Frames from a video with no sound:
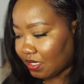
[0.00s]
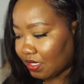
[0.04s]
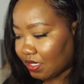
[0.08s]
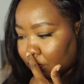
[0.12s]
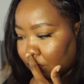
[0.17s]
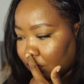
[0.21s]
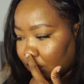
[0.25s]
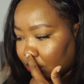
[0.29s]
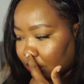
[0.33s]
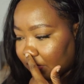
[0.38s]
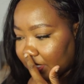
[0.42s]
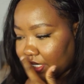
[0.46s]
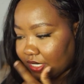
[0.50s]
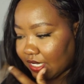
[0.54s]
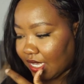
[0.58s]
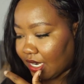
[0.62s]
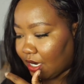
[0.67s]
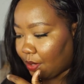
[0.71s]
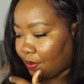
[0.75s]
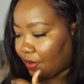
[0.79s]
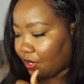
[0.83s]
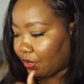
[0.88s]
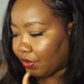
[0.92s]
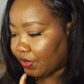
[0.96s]
Ooh, what's that
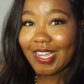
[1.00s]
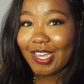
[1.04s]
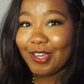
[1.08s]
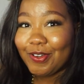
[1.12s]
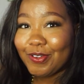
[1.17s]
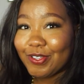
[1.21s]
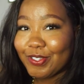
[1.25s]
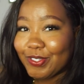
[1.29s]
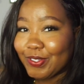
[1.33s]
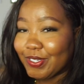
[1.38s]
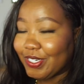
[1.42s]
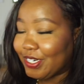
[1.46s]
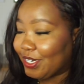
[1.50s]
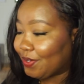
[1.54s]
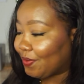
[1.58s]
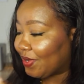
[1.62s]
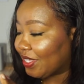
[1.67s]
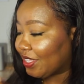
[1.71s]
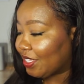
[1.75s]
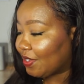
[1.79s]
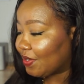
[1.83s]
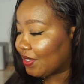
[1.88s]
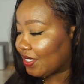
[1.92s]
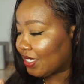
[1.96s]
about? I also earned
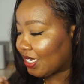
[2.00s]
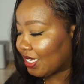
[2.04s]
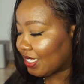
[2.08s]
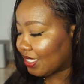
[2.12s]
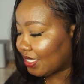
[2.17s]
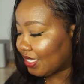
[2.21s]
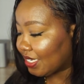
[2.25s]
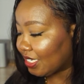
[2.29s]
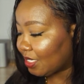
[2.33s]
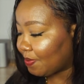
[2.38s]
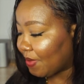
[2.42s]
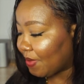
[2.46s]
1,006